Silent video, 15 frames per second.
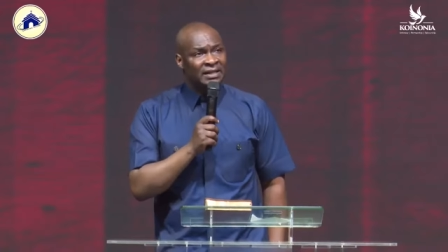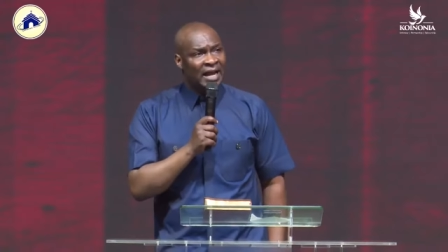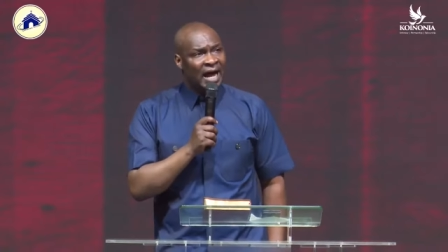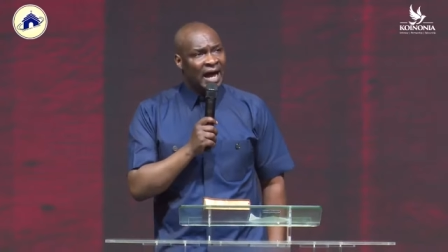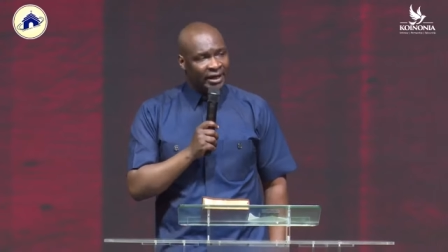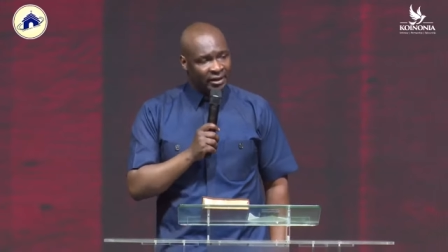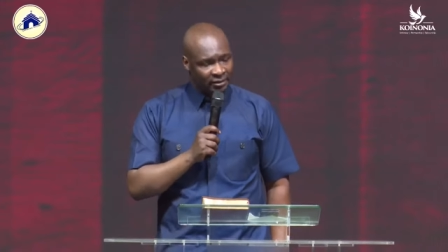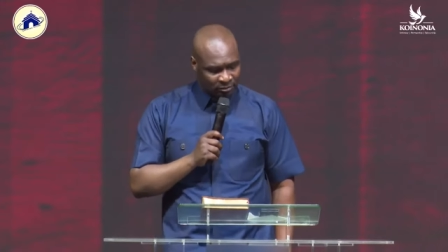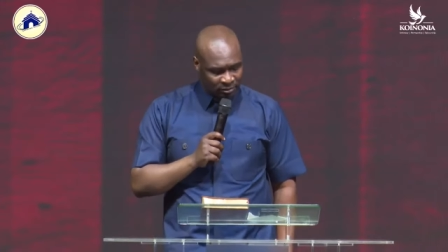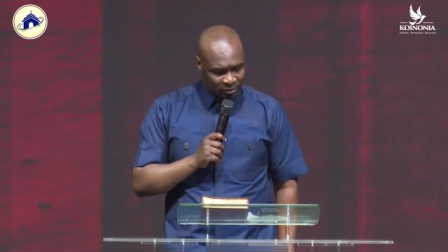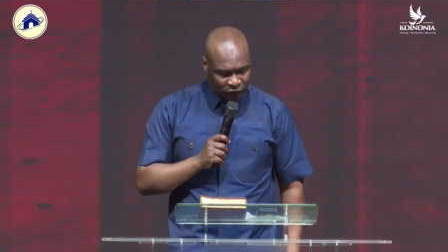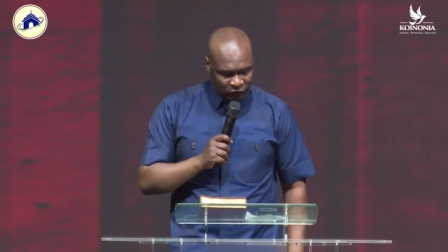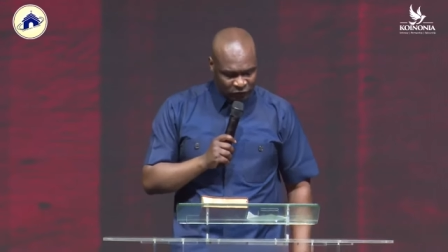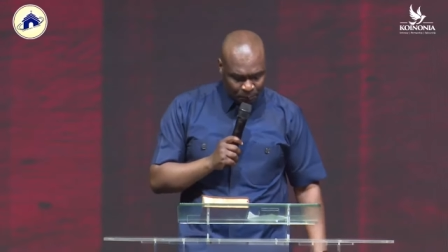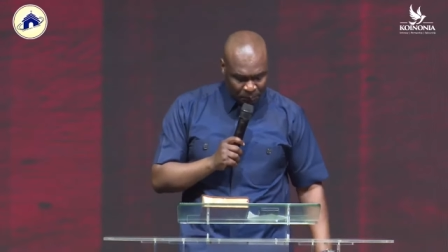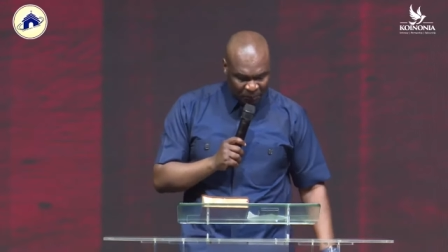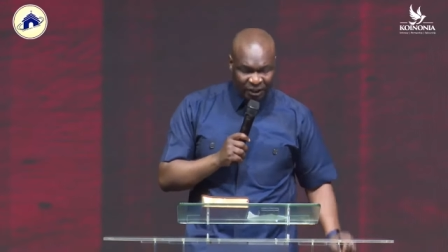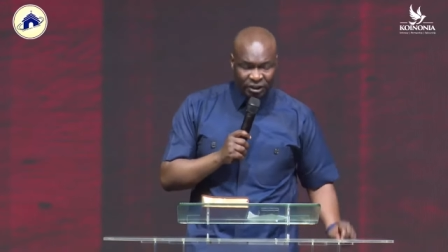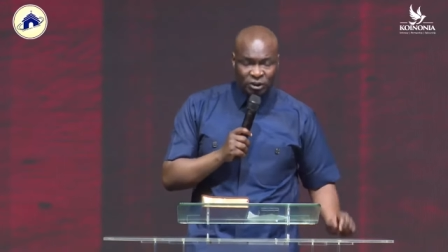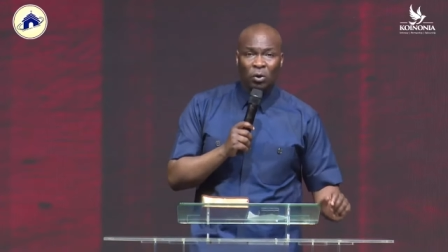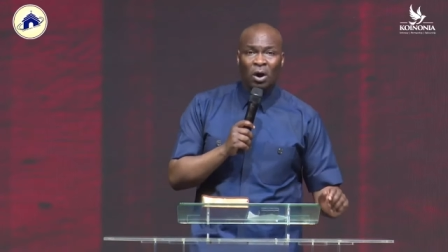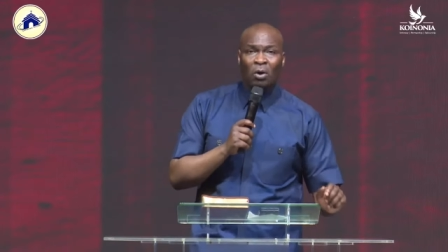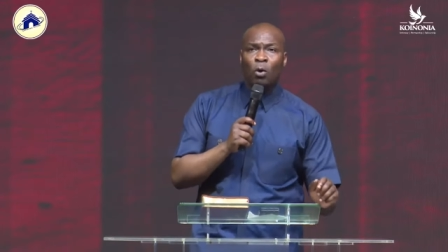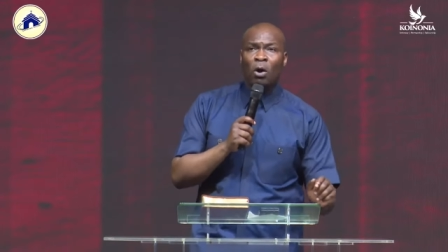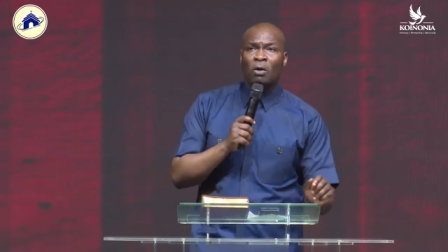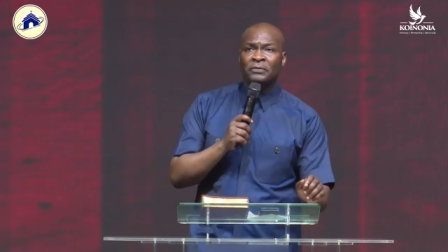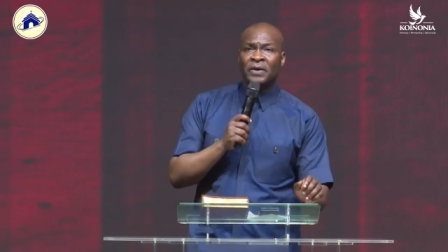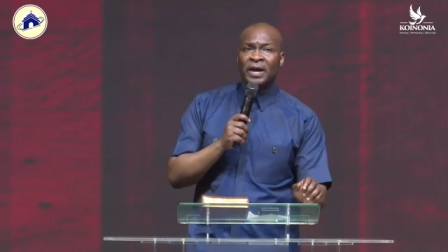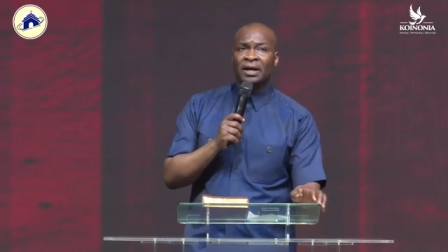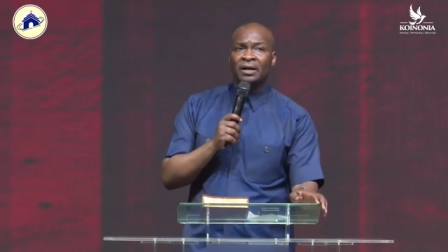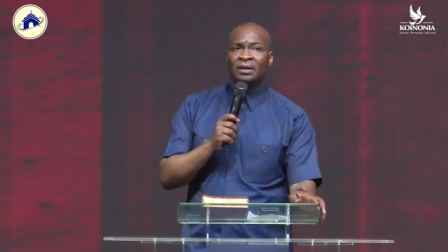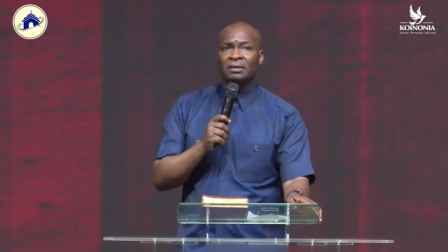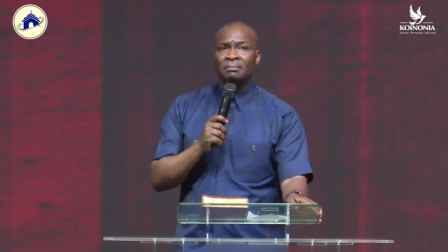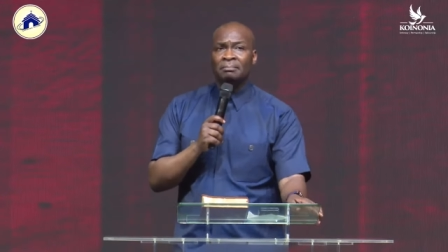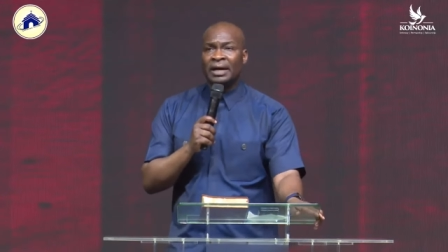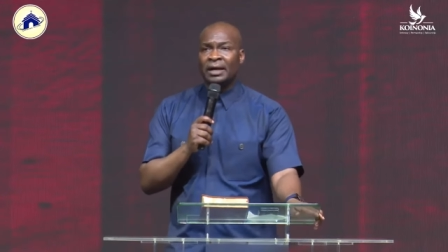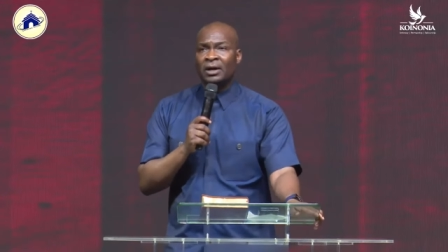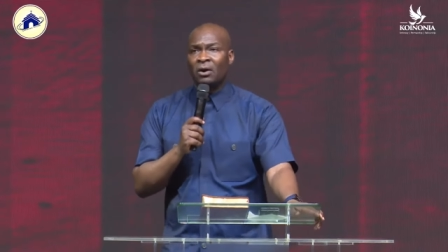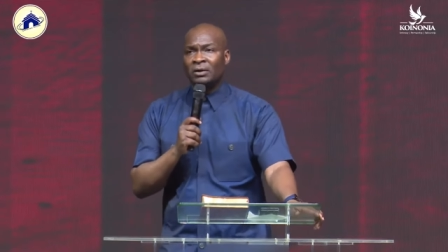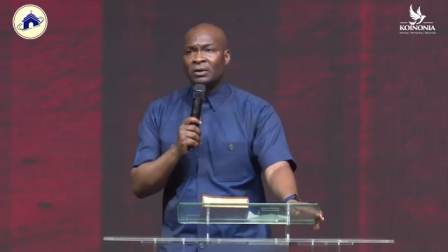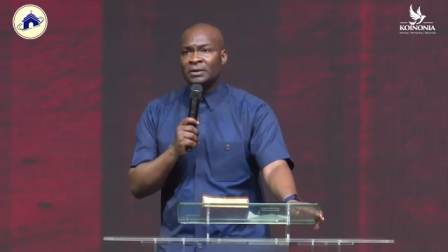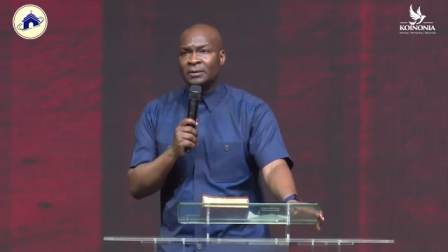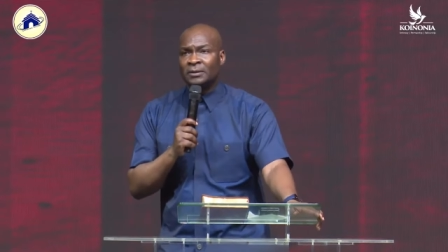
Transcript: nine, spiritual warfare. My God.